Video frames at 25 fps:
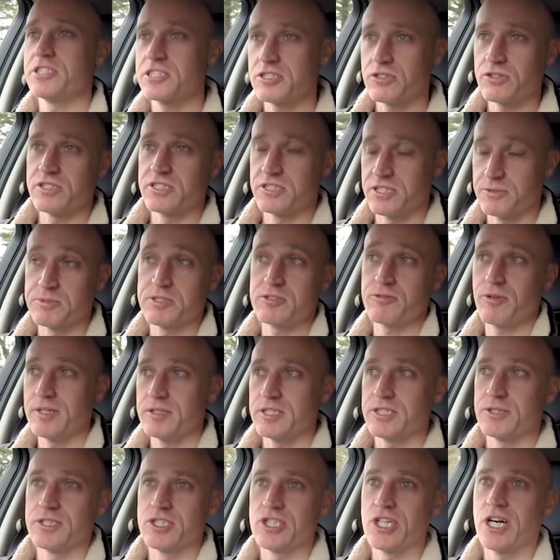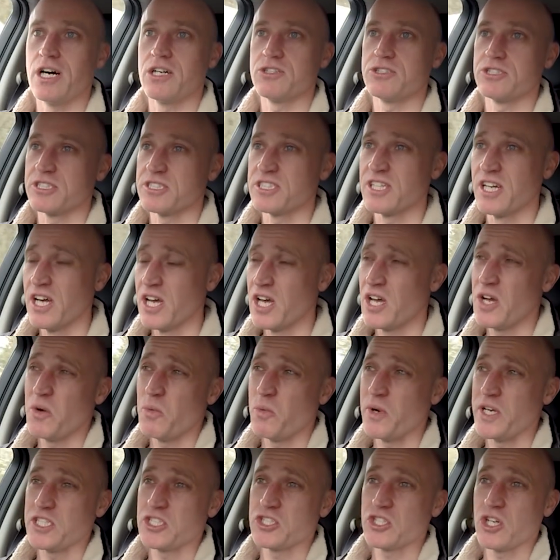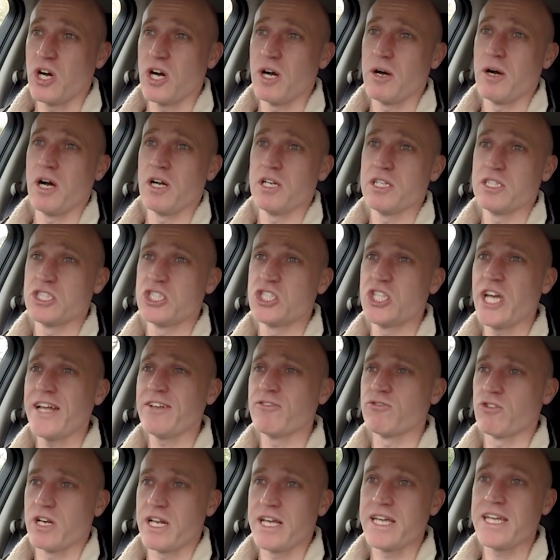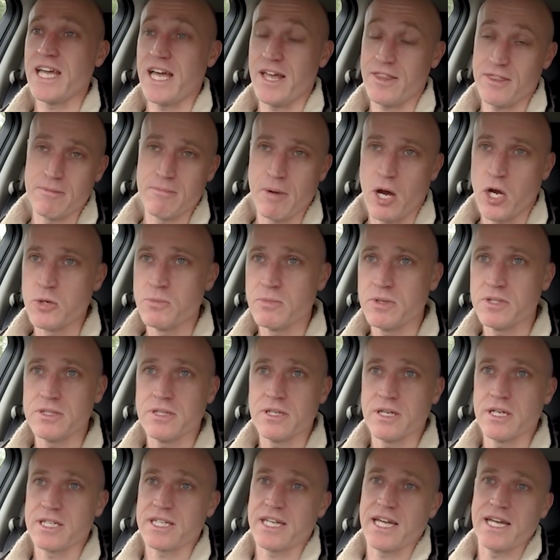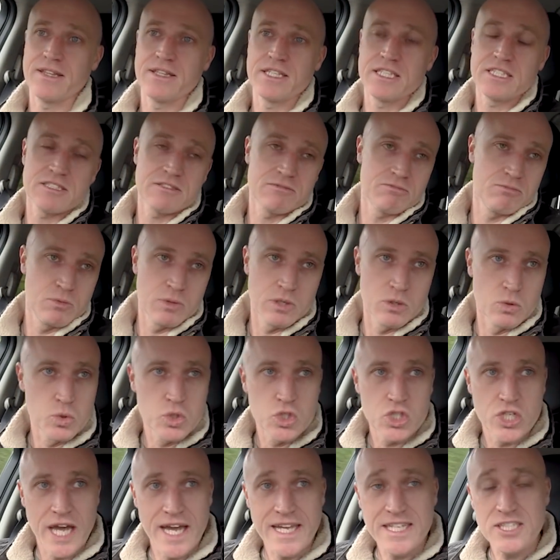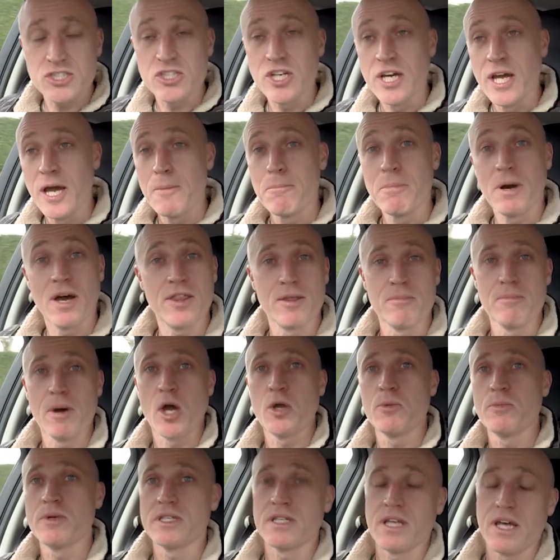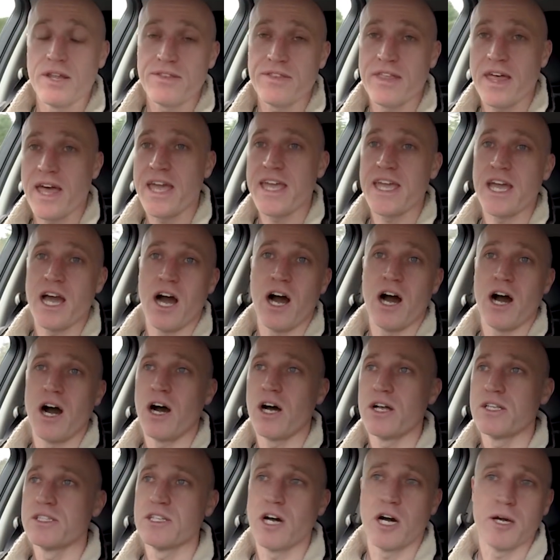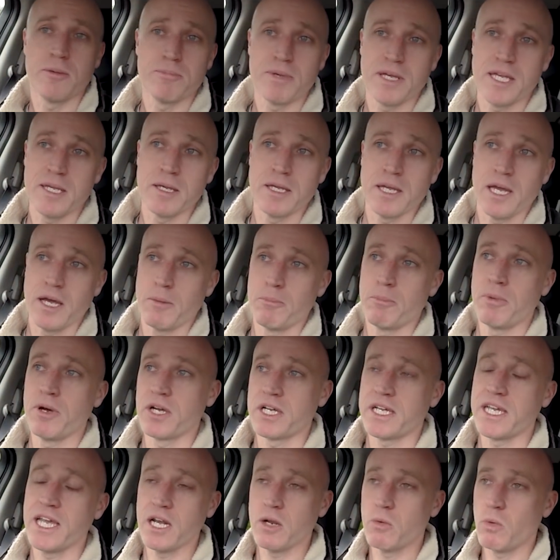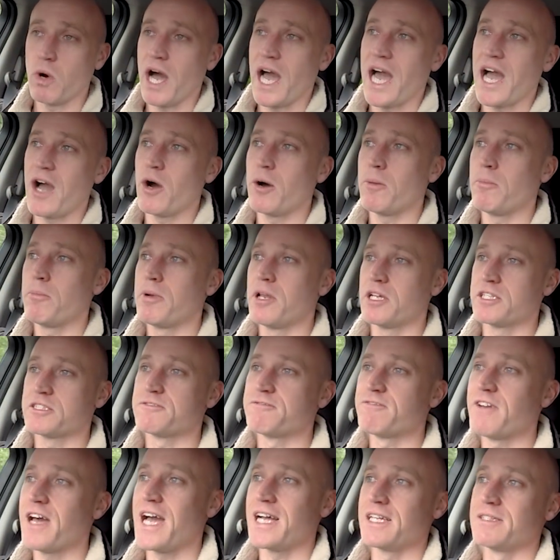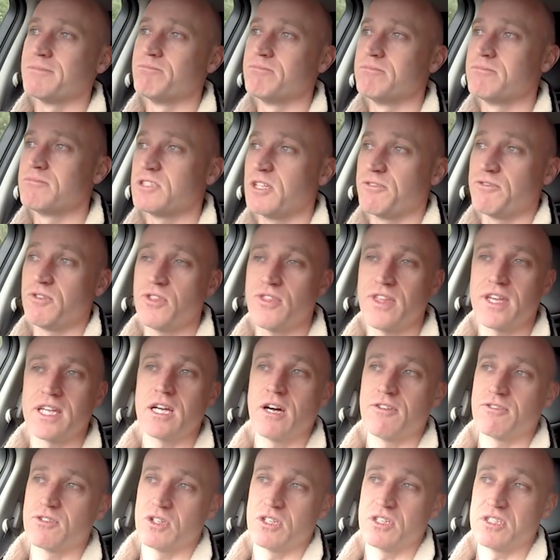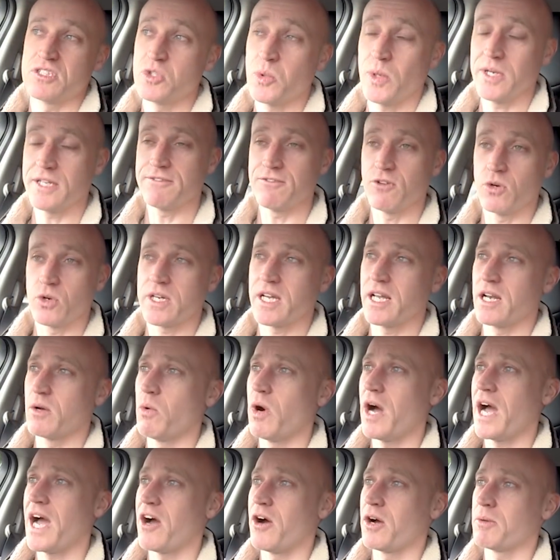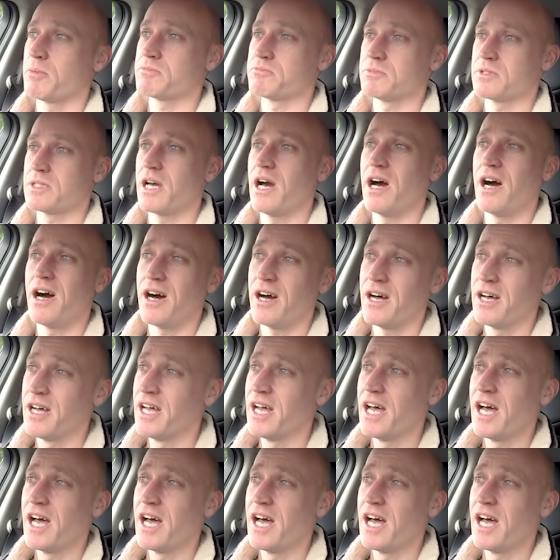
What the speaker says: subscription charges, which are generally, at the moment, again, this will all change, but at the moment, they are 9p per kilowatt hour plus VAT. So if you think I've got a 24 kilowatt hour car,